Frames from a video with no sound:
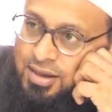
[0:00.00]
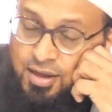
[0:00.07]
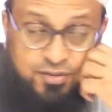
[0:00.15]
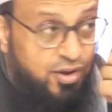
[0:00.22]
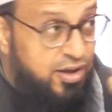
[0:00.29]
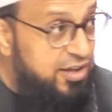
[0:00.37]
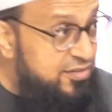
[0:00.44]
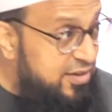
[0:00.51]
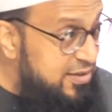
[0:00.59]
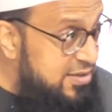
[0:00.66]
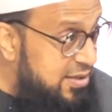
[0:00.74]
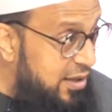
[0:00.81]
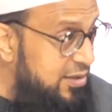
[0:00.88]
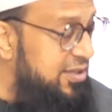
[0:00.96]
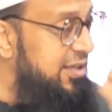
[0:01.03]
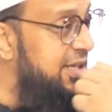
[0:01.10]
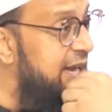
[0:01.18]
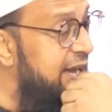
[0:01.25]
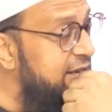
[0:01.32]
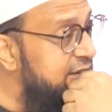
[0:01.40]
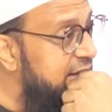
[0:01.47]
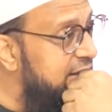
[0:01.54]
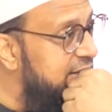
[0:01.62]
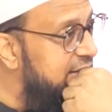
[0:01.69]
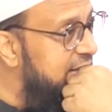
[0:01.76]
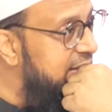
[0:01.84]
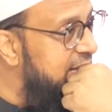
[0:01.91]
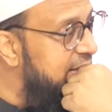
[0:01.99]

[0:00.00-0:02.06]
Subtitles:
So He's consulting the angels.